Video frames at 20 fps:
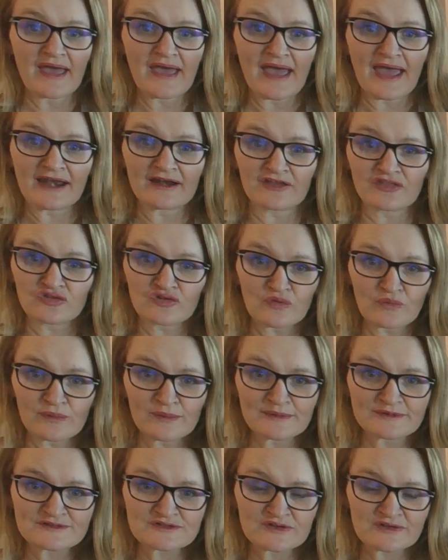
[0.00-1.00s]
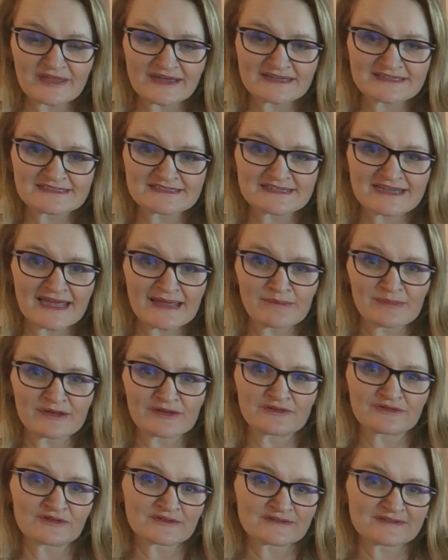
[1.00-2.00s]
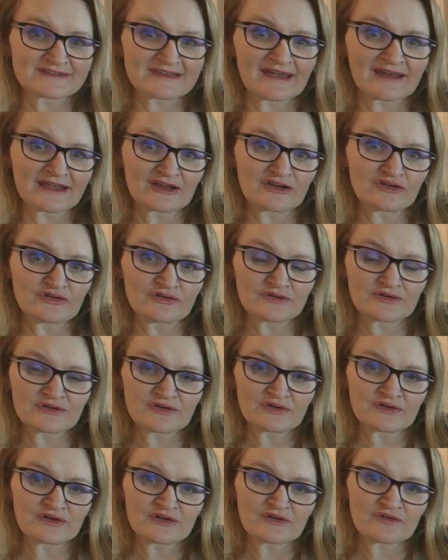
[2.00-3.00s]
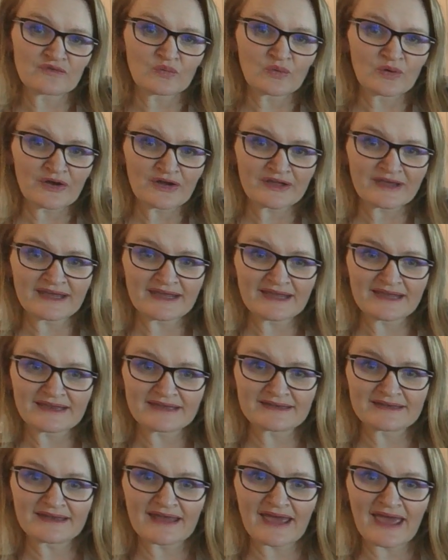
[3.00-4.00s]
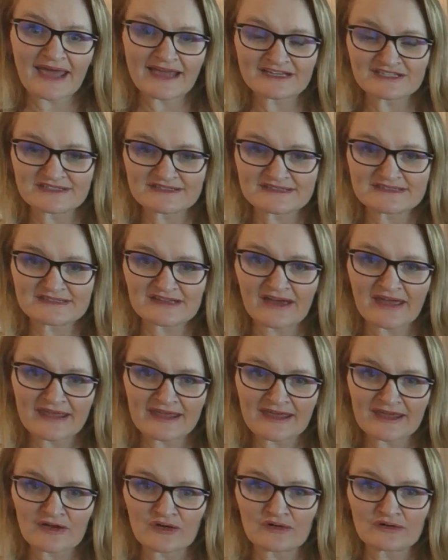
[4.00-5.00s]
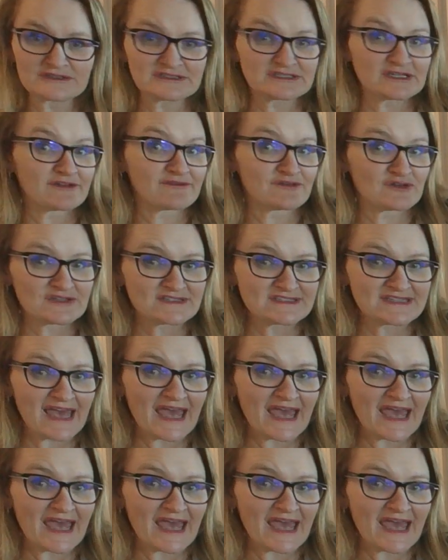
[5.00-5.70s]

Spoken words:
And I thought we would do that today because you're starting a new unit of work in HSIE called Diverse